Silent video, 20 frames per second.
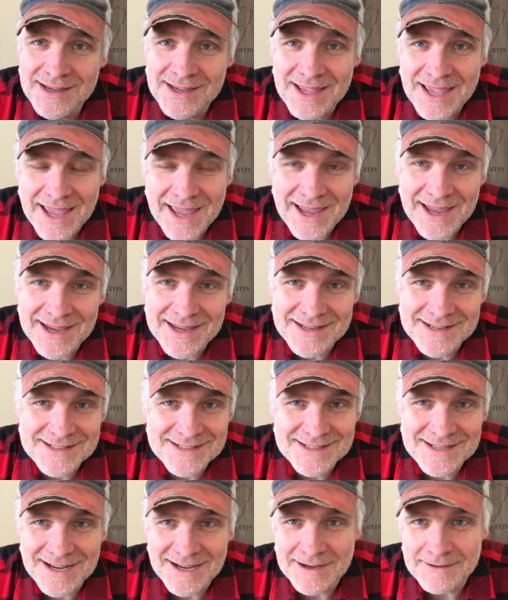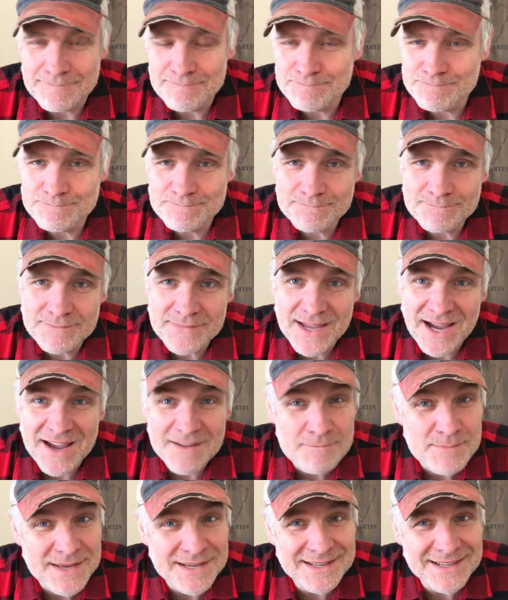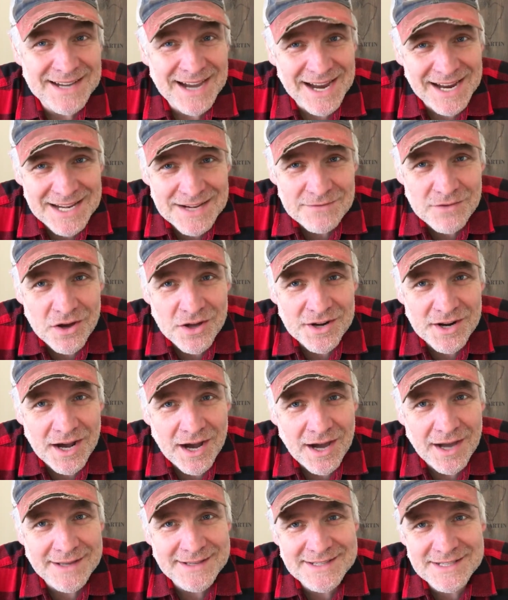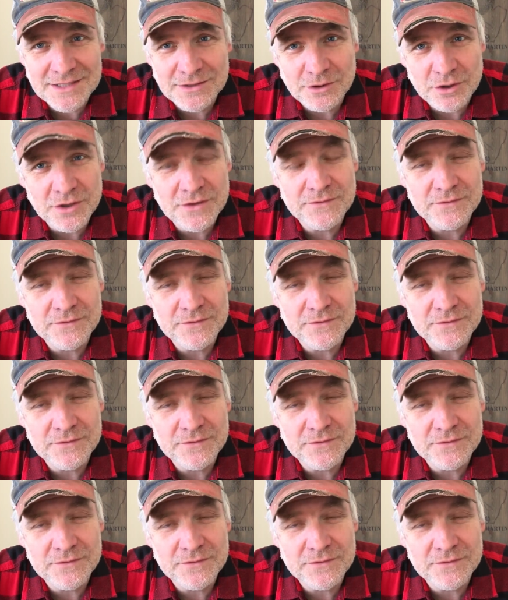And I've been kind of on a hunt to look